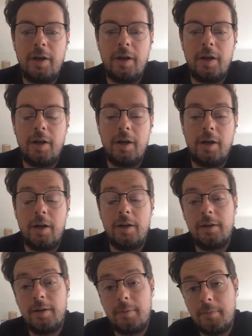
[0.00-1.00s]

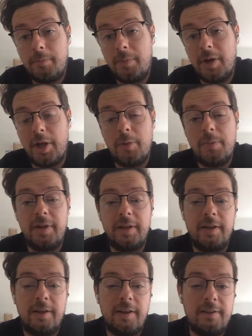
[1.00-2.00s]
by
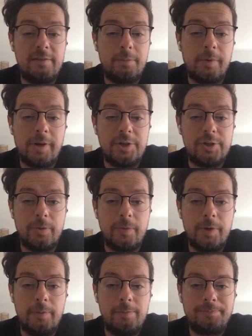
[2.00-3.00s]
opening an
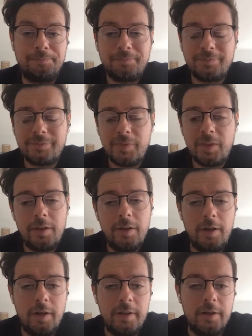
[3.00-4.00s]
inspirational room.
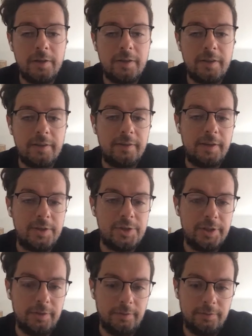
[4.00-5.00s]
I like the look of this
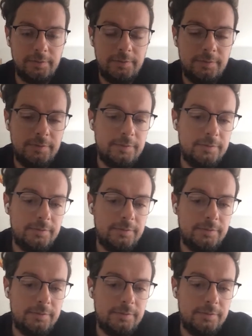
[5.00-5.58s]
kitchen.